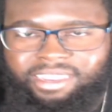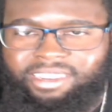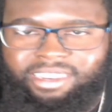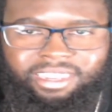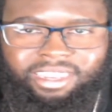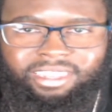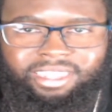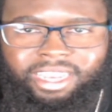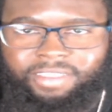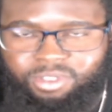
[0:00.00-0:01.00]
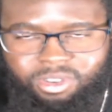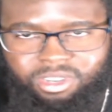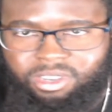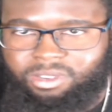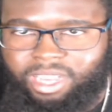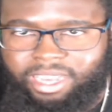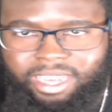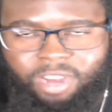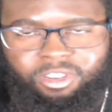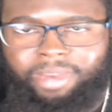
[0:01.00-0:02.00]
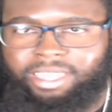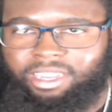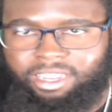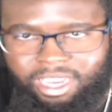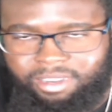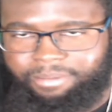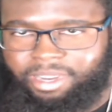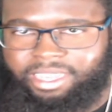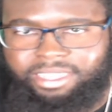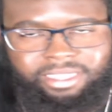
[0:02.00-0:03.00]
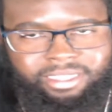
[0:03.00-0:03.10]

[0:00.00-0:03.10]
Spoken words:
because like, if you don't know, like, Kyrie makes a lot of money.